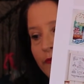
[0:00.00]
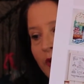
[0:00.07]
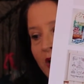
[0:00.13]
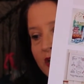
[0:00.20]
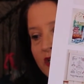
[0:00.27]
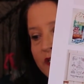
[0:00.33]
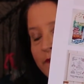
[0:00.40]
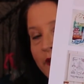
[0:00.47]

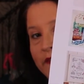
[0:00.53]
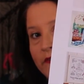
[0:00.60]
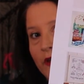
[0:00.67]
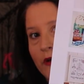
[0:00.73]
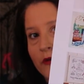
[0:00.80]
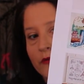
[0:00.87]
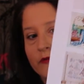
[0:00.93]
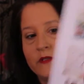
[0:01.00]
I just made
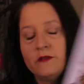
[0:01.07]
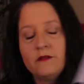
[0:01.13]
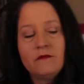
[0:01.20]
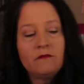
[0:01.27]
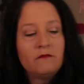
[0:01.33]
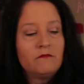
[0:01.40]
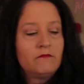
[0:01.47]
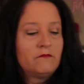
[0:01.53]
those
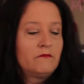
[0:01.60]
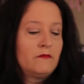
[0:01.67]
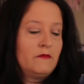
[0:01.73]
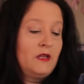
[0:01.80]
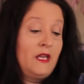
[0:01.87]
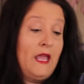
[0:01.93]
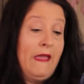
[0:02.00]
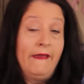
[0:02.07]

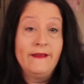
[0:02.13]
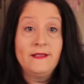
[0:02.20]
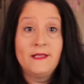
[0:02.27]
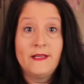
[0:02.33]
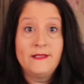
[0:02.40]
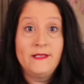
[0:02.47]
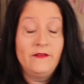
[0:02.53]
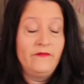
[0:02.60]
in case
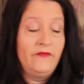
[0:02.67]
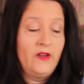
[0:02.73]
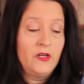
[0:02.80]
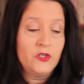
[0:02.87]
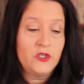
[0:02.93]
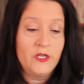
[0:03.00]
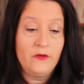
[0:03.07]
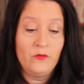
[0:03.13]
I didn't
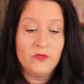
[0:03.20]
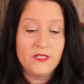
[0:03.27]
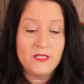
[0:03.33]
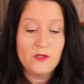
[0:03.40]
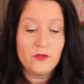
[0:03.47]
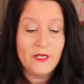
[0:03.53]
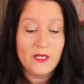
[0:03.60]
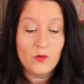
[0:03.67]
finish it and would
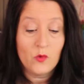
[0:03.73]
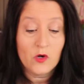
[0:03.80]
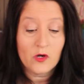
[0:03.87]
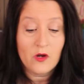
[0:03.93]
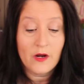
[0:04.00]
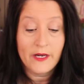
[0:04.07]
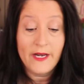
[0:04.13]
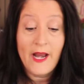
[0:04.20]
still need to work
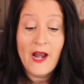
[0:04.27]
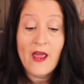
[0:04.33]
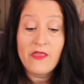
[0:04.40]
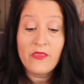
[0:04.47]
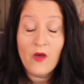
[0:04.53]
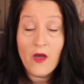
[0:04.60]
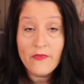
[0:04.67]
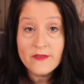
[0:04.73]
on it. And I
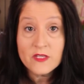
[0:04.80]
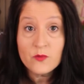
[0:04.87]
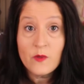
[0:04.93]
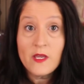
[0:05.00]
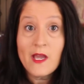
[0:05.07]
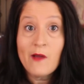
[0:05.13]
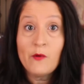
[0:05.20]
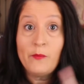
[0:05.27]
thought this
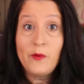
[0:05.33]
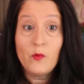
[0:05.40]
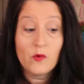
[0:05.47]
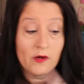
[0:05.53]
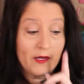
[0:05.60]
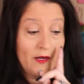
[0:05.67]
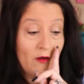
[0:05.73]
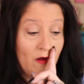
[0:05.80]
week I would be
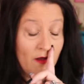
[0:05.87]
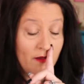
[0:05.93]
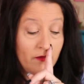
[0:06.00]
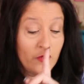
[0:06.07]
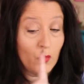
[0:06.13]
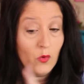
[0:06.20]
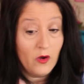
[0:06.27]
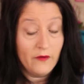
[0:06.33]
working on
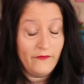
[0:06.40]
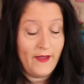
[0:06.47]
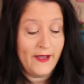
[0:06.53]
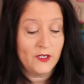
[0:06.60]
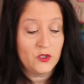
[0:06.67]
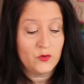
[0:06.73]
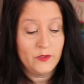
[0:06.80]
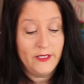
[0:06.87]
the Wolf,
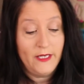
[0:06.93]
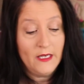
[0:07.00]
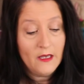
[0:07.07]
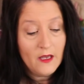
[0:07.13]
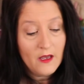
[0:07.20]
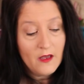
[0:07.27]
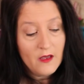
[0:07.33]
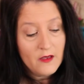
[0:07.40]
actually,
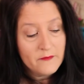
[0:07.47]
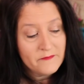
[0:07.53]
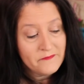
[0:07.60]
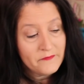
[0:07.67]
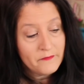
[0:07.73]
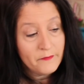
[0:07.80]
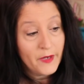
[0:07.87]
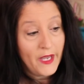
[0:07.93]

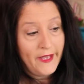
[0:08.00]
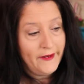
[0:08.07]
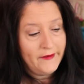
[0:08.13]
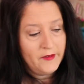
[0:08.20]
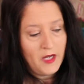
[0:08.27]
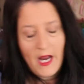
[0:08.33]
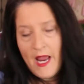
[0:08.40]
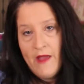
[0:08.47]
but
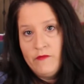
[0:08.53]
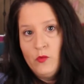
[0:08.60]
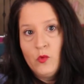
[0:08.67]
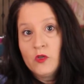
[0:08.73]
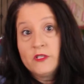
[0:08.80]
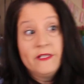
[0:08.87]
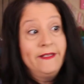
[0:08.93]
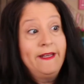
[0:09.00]
I haven't
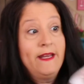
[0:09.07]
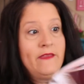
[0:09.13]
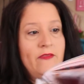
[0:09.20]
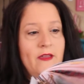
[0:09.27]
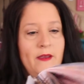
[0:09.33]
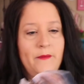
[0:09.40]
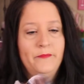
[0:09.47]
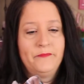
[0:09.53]
worked on
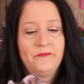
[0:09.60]
anything